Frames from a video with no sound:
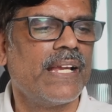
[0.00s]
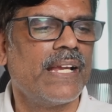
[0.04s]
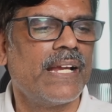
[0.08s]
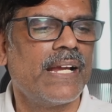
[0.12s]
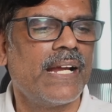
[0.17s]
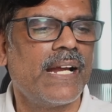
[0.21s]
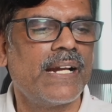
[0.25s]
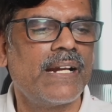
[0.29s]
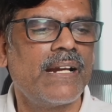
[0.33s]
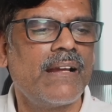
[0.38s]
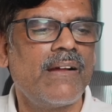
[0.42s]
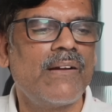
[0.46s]

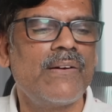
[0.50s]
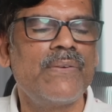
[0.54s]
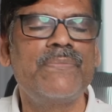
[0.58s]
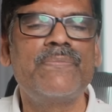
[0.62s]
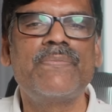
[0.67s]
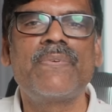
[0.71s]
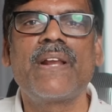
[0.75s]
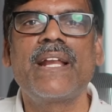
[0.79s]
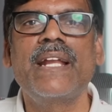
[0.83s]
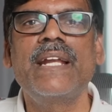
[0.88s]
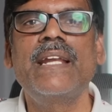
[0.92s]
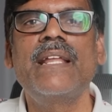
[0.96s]
And on
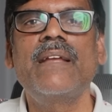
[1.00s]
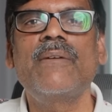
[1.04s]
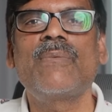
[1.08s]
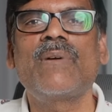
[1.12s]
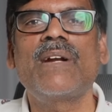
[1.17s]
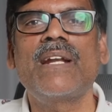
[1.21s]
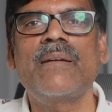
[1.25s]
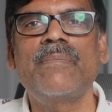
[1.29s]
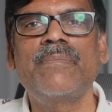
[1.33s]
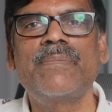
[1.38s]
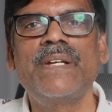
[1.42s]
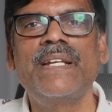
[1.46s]
Friday,
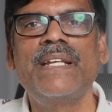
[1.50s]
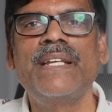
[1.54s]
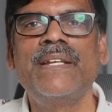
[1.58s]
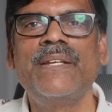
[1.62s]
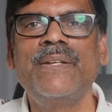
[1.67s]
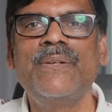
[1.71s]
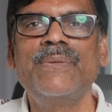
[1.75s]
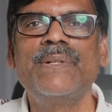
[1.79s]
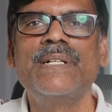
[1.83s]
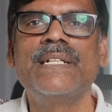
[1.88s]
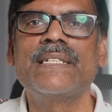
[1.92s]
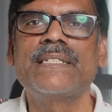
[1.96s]
what happened in
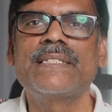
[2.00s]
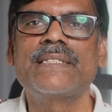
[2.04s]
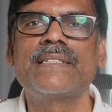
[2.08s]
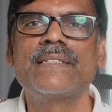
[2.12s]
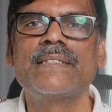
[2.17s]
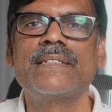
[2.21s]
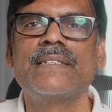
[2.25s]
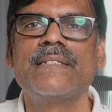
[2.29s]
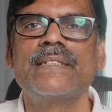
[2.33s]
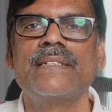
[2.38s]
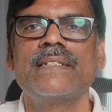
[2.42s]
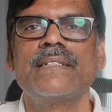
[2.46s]
US,
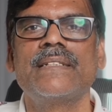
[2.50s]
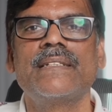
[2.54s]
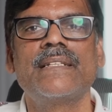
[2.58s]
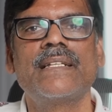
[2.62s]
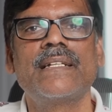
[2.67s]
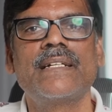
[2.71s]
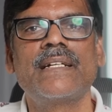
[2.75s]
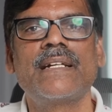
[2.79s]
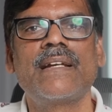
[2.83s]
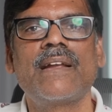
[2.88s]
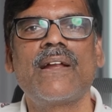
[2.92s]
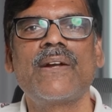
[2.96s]

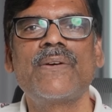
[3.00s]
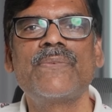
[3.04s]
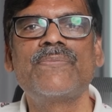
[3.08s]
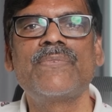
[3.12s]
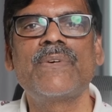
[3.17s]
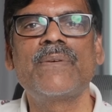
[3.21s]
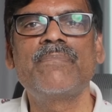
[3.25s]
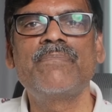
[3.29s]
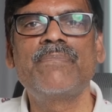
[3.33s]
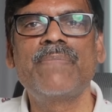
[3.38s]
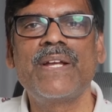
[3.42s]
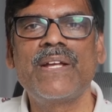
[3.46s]
the
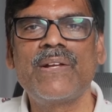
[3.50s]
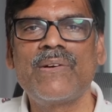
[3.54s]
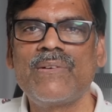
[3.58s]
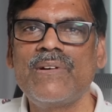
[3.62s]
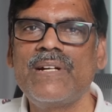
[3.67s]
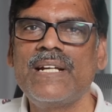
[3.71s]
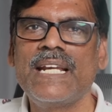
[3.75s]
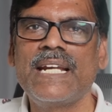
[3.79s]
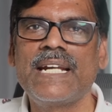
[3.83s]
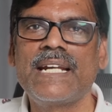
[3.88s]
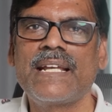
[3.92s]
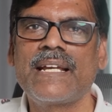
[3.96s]
non-farm
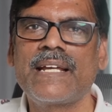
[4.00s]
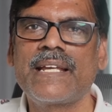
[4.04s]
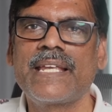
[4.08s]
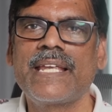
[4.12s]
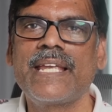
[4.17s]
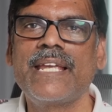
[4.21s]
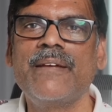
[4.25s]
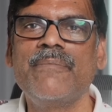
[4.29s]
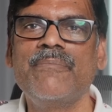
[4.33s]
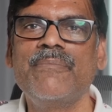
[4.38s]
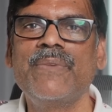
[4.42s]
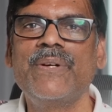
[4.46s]
payroll data
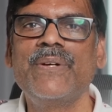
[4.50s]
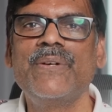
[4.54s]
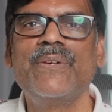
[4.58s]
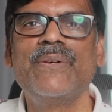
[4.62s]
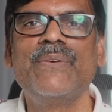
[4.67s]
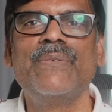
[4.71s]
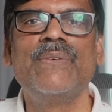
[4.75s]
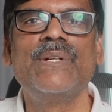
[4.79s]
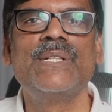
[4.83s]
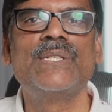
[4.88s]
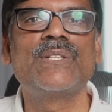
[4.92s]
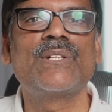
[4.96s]
came,
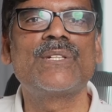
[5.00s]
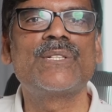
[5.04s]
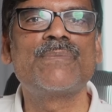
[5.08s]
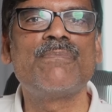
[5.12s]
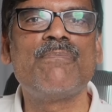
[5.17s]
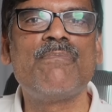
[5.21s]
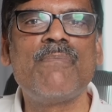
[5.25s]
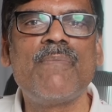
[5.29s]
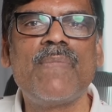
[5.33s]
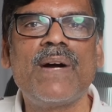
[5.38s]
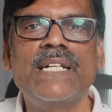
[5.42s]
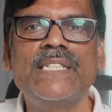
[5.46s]
which was
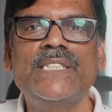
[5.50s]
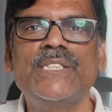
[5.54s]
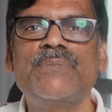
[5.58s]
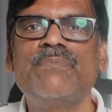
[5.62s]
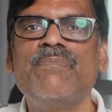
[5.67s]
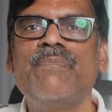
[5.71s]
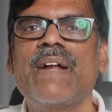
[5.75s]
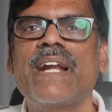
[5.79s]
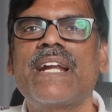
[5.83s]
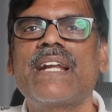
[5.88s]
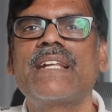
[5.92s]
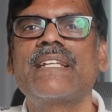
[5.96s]

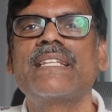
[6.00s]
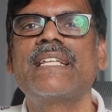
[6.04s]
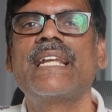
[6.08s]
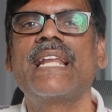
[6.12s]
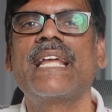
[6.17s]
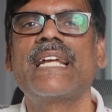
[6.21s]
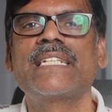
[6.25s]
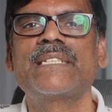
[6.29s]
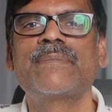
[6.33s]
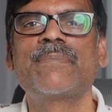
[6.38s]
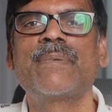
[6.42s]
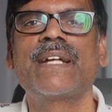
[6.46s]
much better than
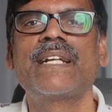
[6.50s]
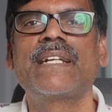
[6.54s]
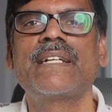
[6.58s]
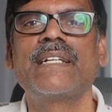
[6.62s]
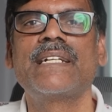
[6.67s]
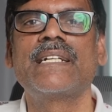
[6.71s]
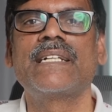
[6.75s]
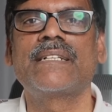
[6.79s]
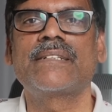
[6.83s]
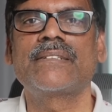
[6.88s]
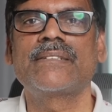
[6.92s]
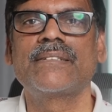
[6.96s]

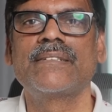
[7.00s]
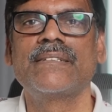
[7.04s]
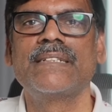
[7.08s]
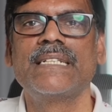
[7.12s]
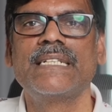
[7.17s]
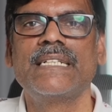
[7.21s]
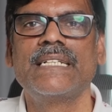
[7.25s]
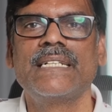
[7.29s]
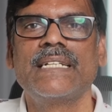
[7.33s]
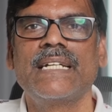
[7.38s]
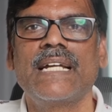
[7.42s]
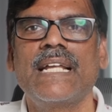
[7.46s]
expected.
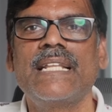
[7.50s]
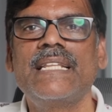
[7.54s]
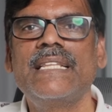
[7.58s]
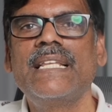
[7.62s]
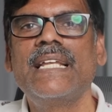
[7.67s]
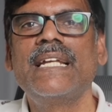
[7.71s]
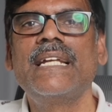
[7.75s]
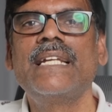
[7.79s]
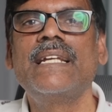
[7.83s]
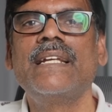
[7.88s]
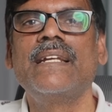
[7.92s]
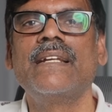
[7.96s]
And
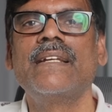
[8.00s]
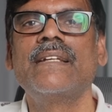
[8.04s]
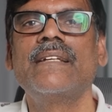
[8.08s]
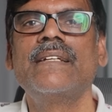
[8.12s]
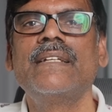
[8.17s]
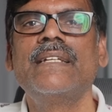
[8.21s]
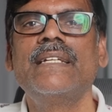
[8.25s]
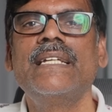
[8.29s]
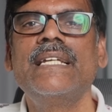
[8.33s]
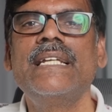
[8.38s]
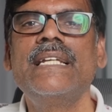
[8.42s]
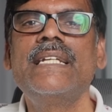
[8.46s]
then
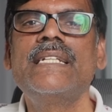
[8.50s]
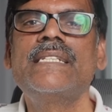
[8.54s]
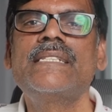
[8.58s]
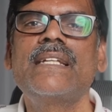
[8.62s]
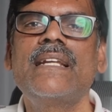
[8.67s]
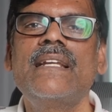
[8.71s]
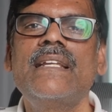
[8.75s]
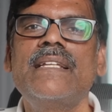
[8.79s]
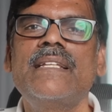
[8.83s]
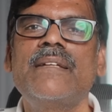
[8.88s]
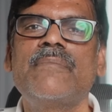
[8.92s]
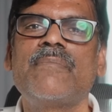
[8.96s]

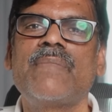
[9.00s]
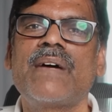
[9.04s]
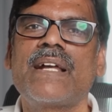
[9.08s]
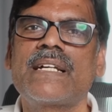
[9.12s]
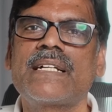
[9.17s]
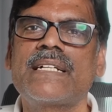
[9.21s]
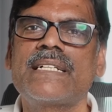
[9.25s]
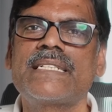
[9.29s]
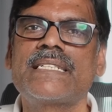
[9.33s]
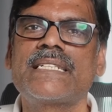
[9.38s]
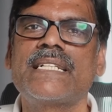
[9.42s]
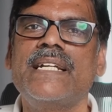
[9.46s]
initially the
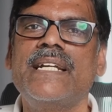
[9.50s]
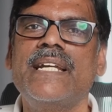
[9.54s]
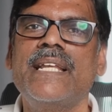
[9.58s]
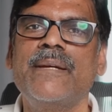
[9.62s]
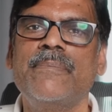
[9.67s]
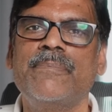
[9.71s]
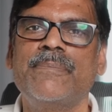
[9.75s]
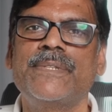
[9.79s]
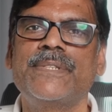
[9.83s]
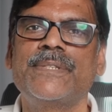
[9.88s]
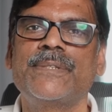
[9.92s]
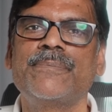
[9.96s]
markets
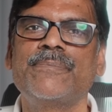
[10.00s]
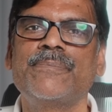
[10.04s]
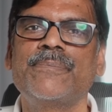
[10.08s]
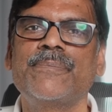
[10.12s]
dipped.